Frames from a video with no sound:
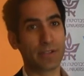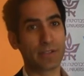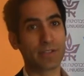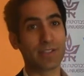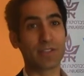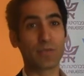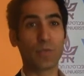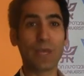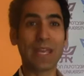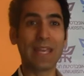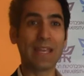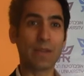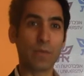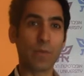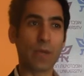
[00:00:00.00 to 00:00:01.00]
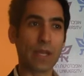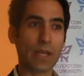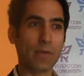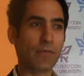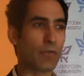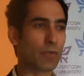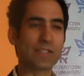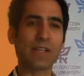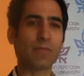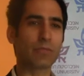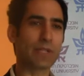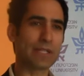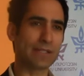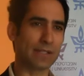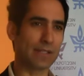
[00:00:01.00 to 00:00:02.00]
because we for some
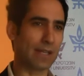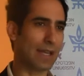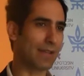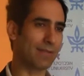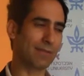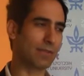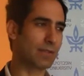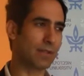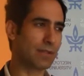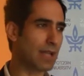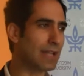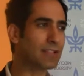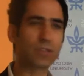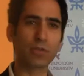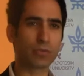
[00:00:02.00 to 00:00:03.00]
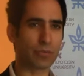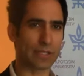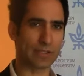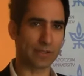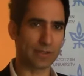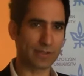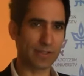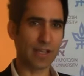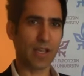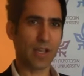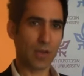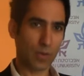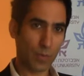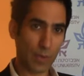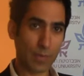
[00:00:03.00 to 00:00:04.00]
reason, and not good reasons,
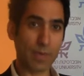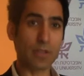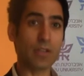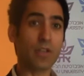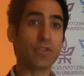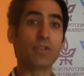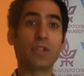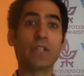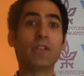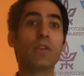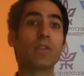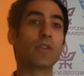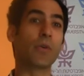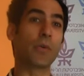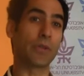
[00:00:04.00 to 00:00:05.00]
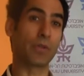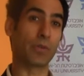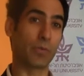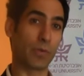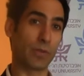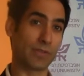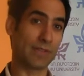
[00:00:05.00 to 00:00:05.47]
women usually don't go into the world of